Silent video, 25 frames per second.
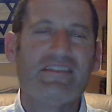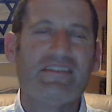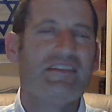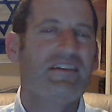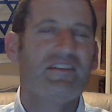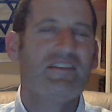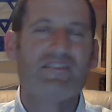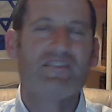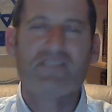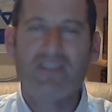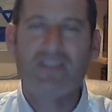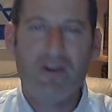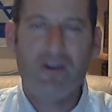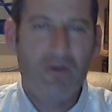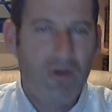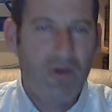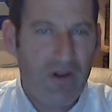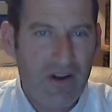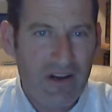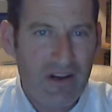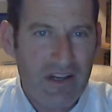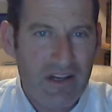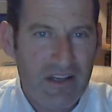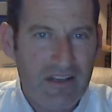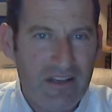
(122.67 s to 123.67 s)
the years go
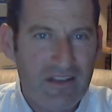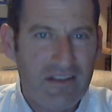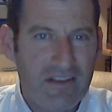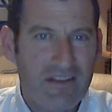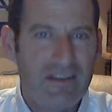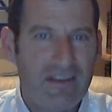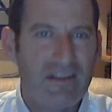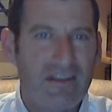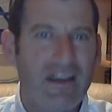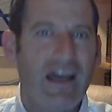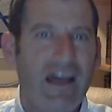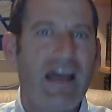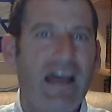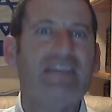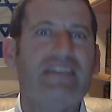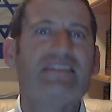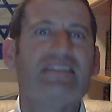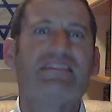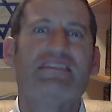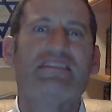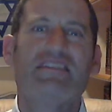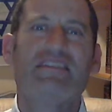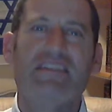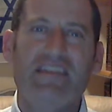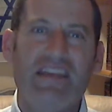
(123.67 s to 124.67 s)
on, I
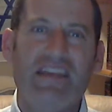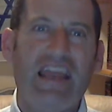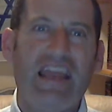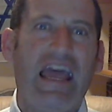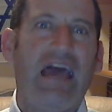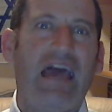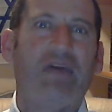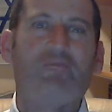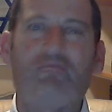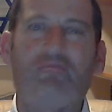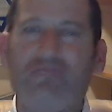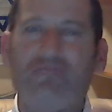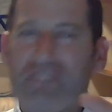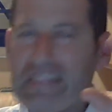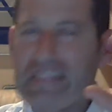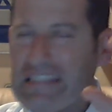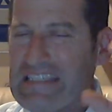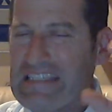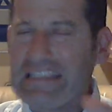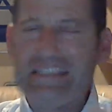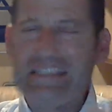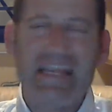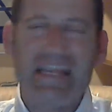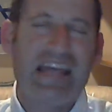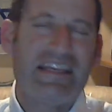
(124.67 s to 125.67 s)
see how
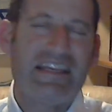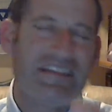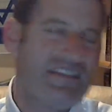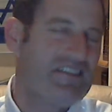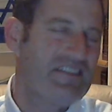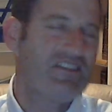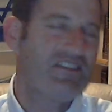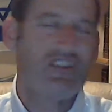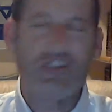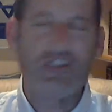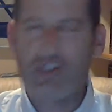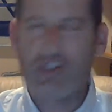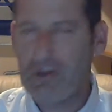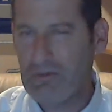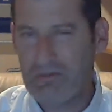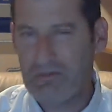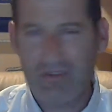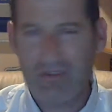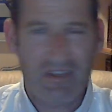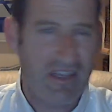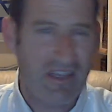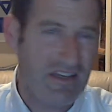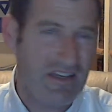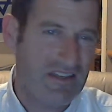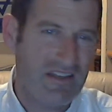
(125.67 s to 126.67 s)
precise this
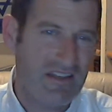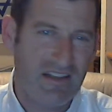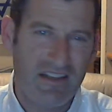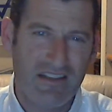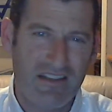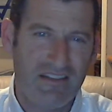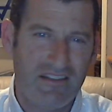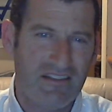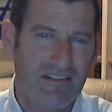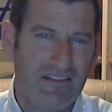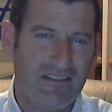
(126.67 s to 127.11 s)
interpretation is.